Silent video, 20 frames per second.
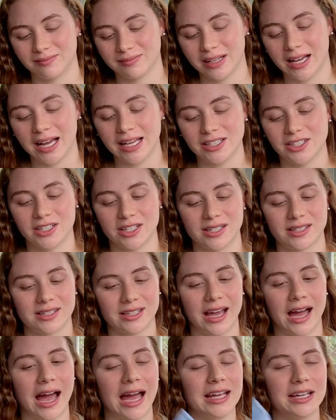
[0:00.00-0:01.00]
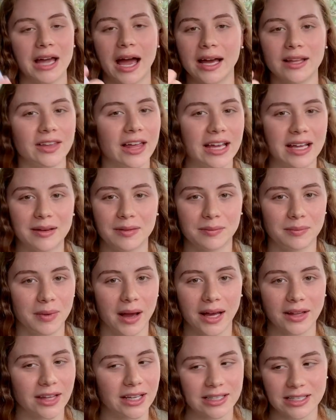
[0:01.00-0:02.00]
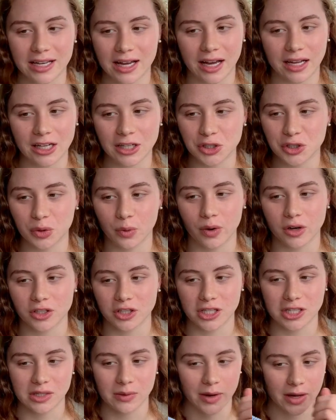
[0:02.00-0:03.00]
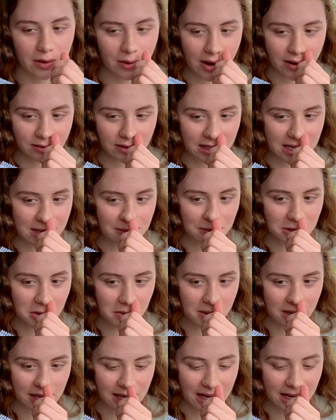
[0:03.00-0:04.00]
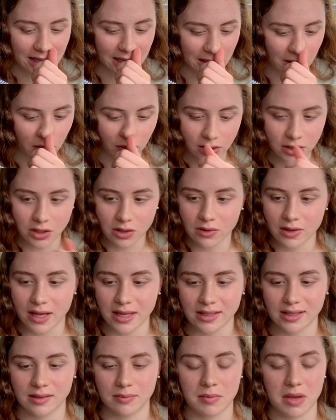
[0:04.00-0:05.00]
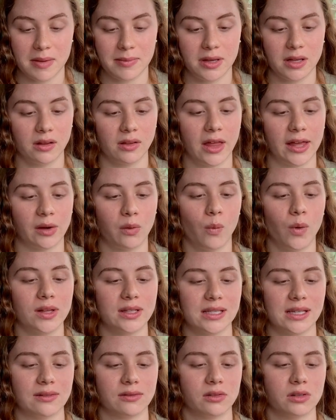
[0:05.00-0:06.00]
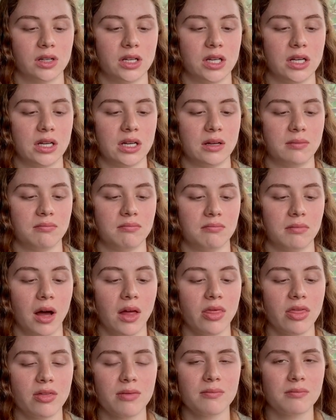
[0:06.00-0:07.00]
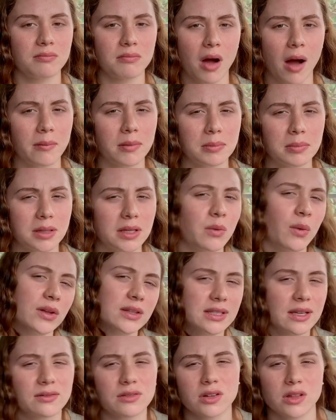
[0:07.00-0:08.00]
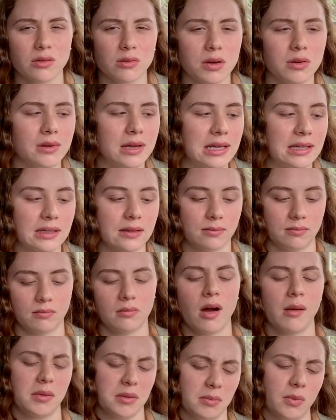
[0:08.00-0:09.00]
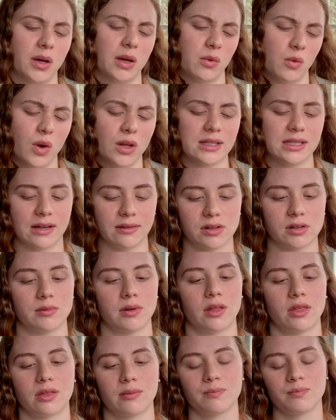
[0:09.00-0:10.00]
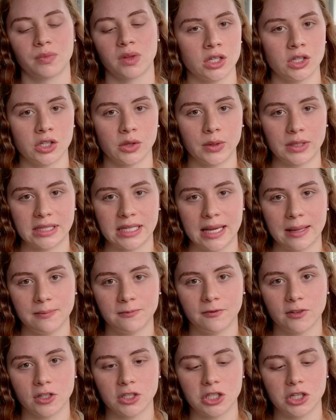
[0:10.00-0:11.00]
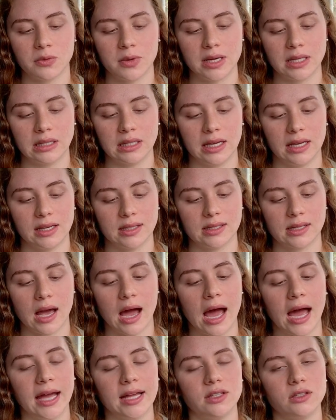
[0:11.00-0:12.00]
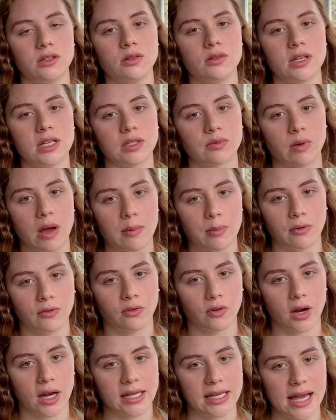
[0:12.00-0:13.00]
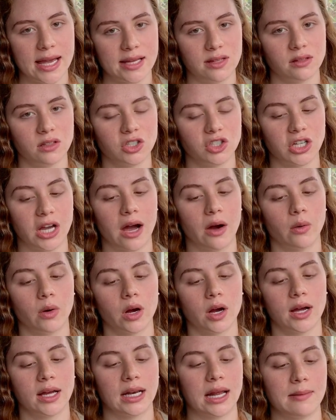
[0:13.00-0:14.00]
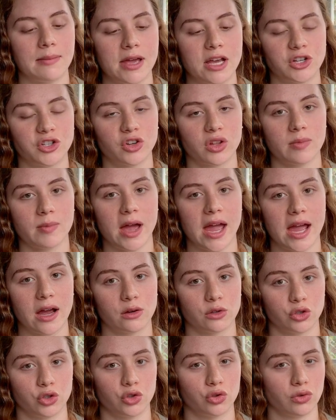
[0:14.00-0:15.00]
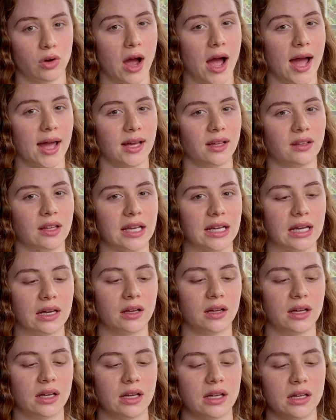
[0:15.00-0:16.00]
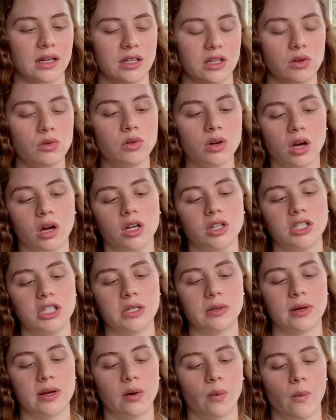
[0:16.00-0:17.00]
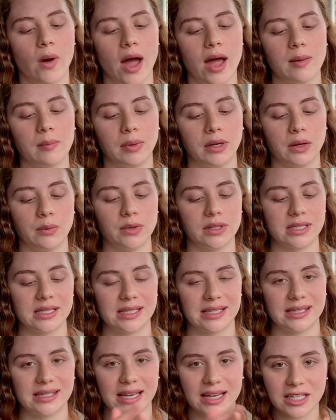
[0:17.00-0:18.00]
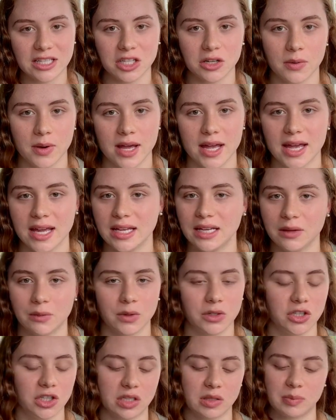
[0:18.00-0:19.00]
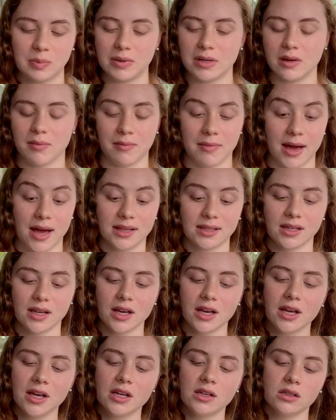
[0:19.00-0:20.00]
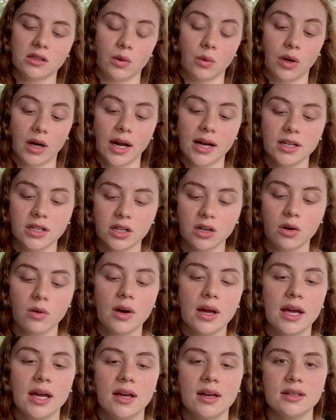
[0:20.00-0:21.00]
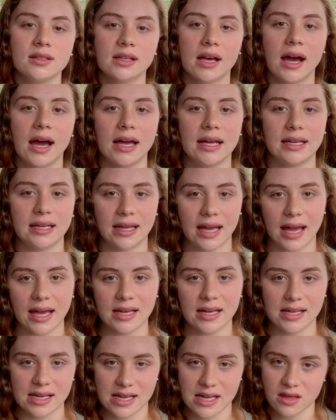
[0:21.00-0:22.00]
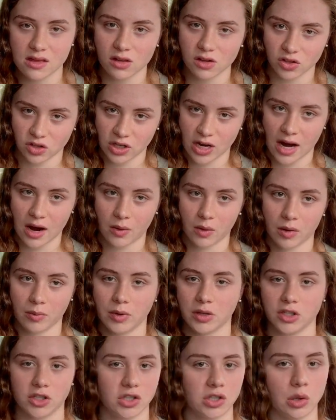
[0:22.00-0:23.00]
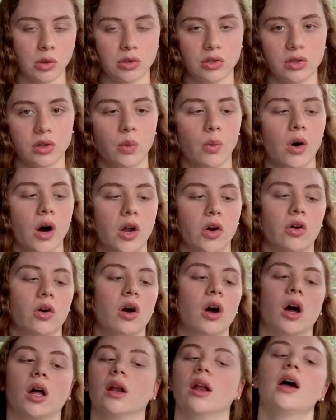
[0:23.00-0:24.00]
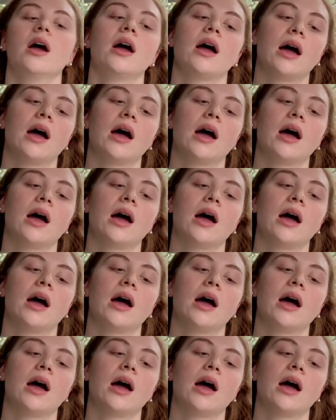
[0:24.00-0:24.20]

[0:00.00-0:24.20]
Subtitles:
I like to cut it short just so I don't have to keep doing it, and I only do this maybe like once every month, probably once every 3 weeks, probably like once every month. So a tip for doing this, I do this right before I get in the shower, and I make sure that my hair is dry. Like, you could do it wet, but it would stick to it and it would just be a mess. So what I do is I get in the shower, but just don't turn the water on.